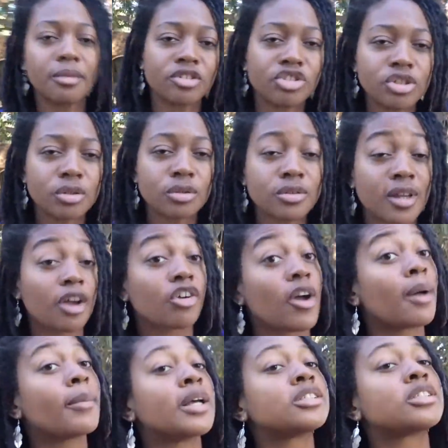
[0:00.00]
up the shoes. I
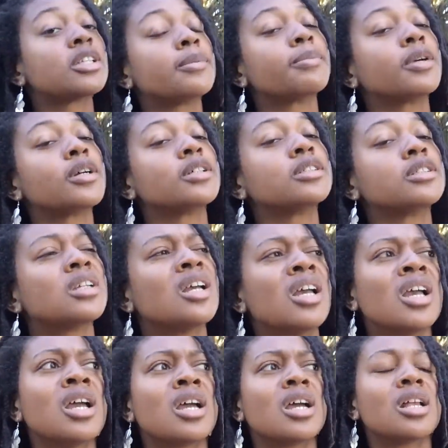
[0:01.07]
grabbed my slippers,
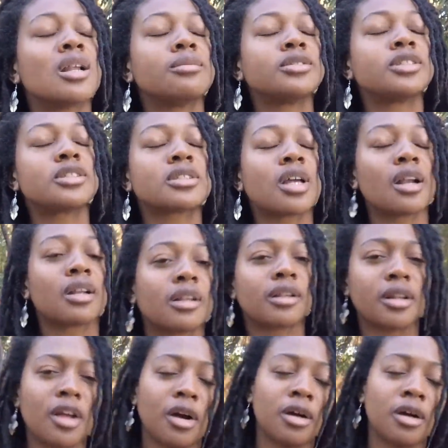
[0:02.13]
and I'm just kind of